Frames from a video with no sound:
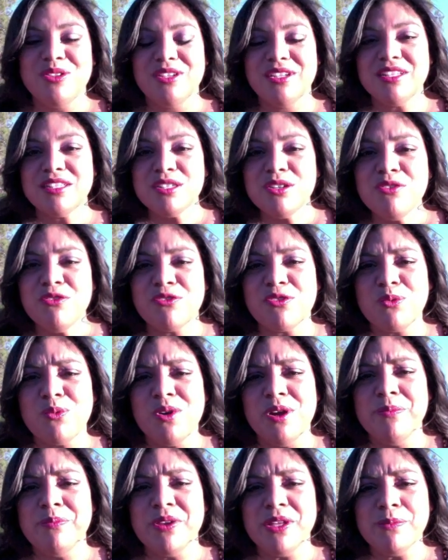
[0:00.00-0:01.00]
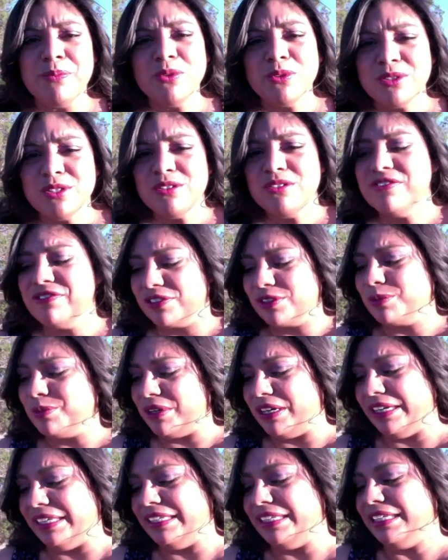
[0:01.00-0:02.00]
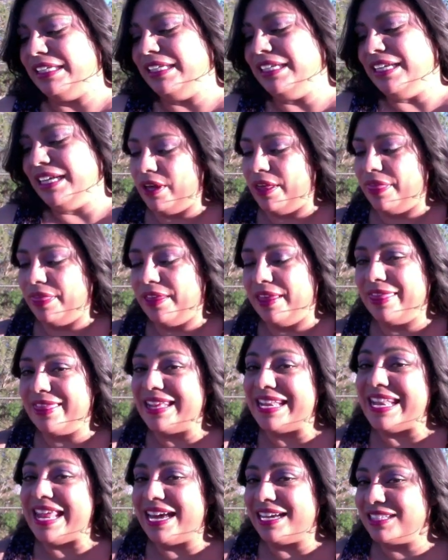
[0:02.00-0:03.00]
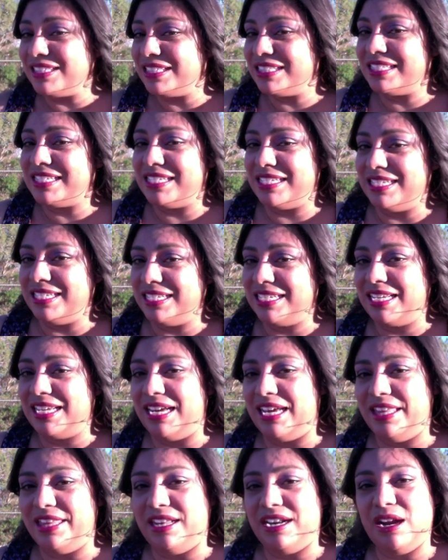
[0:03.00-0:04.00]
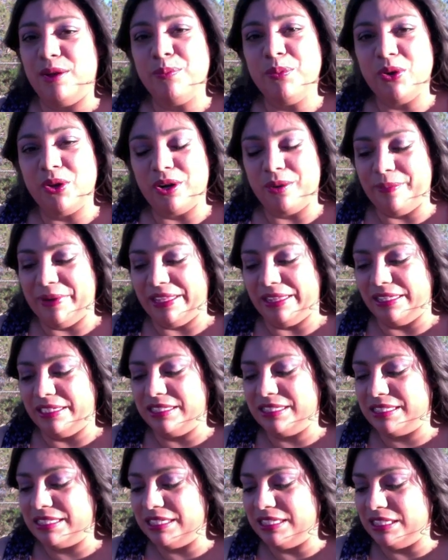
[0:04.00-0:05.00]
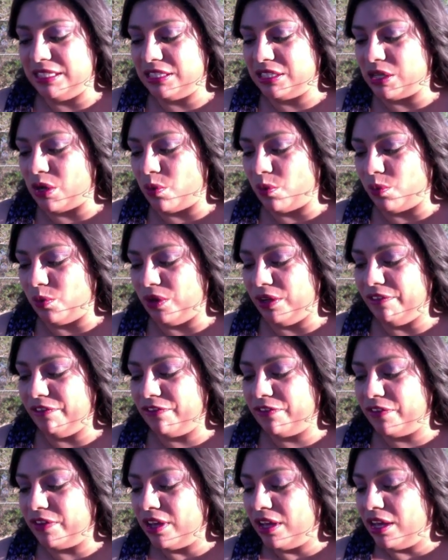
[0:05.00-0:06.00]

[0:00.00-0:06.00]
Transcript: You get 2-for-1, people, 2-for-1. And then the next guy that I put on my list is Riff